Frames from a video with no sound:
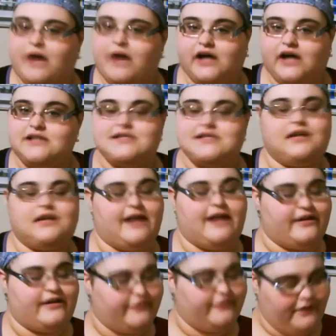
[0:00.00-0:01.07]
box,
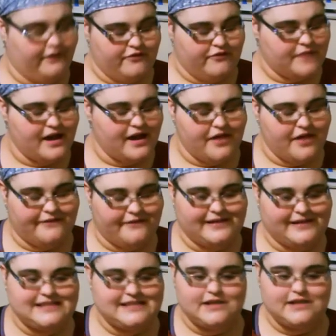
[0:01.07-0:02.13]
like a few of my other
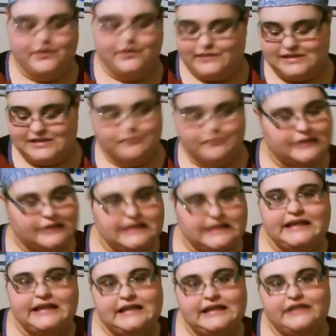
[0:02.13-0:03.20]
ones, was
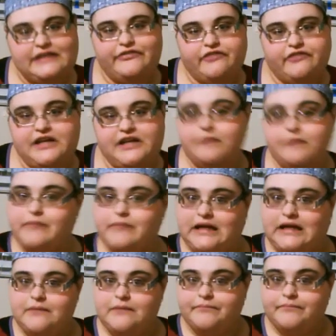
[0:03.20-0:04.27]
completely free to
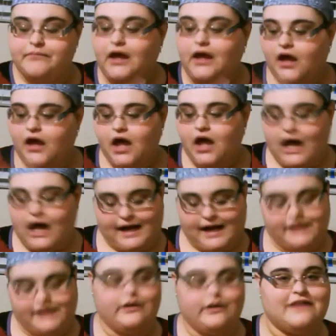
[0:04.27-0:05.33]
me. I
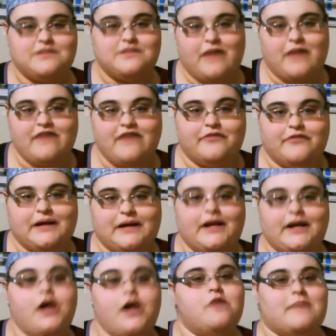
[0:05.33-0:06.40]
don't have to pay for it,
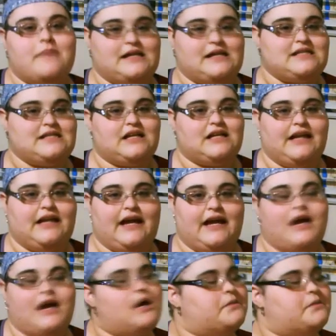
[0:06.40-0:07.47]

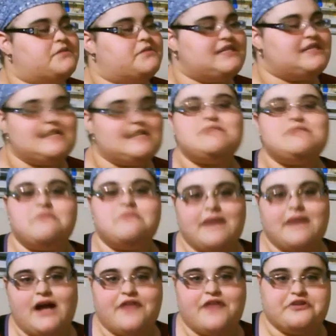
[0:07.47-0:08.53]
basically. Just like some of
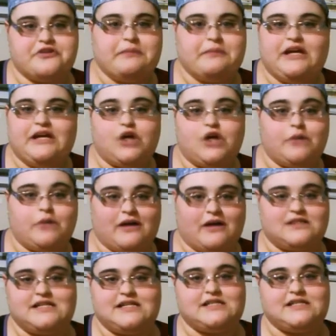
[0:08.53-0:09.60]
my other PR
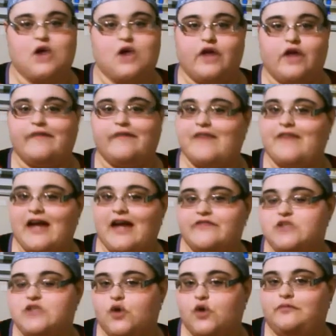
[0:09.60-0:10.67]
boxes, all that they
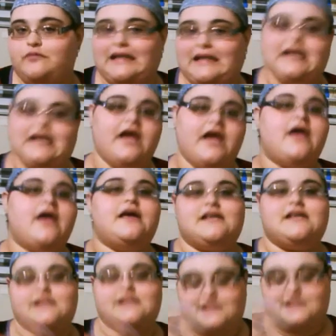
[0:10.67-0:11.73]
have told me
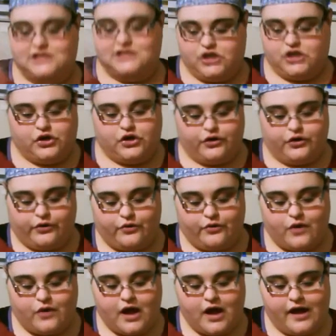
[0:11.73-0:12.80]
is to